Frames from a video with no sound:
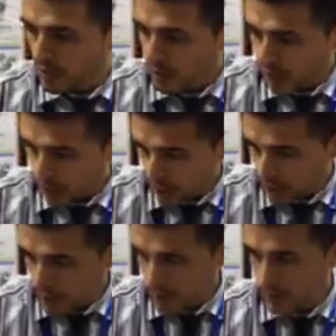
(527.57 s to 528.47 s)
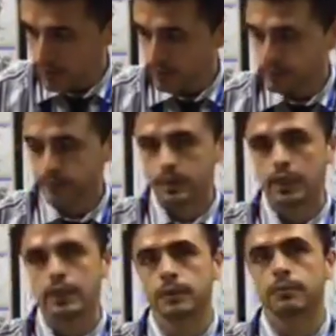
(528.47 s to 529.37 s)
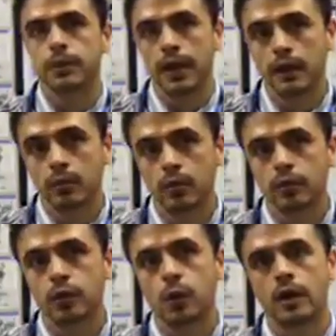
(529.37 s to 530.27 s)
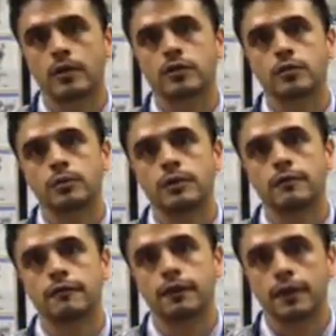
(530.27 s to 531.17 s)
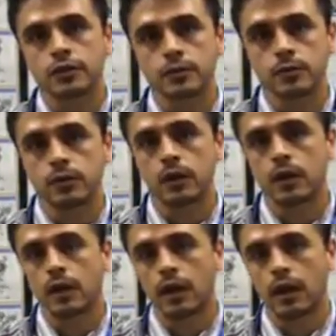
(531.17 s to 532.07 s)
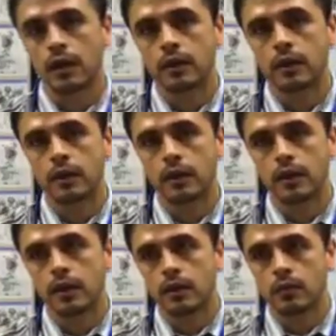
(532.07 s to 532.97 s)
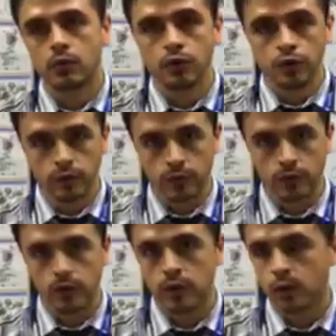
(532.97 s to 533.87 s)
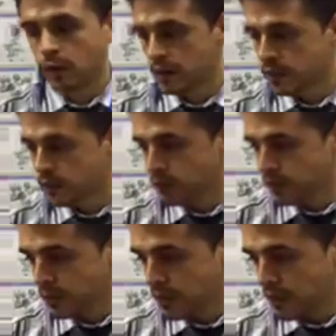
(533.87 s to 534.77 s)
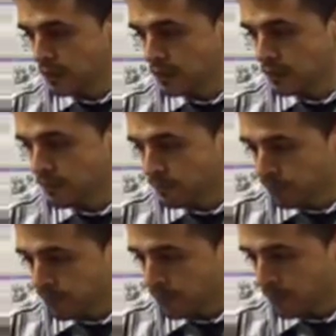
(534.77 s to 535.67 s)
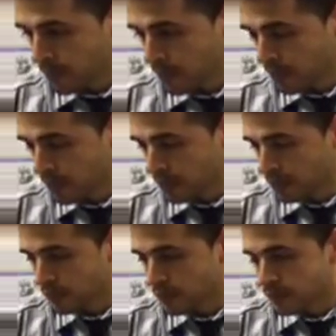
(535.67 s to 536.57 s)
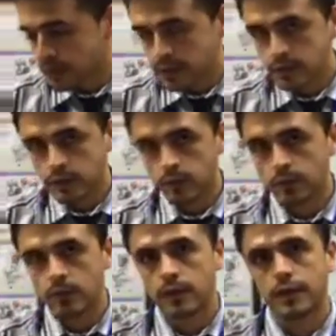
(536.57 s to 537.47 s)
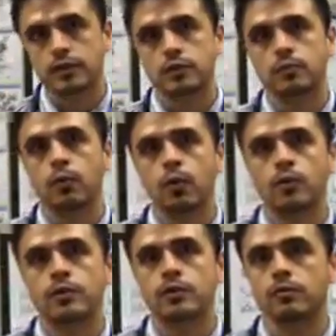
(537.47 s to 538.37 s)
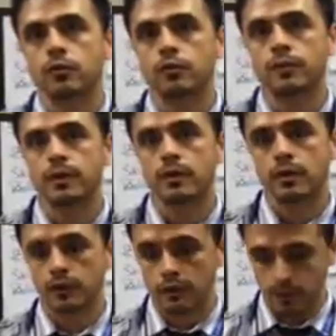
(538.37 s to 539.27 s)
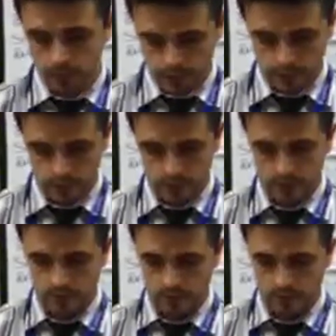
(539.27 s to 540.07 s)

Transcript: hard, unpliable. You want it to be flexible and movable. You want it to be a system that supports the movement of the muscles.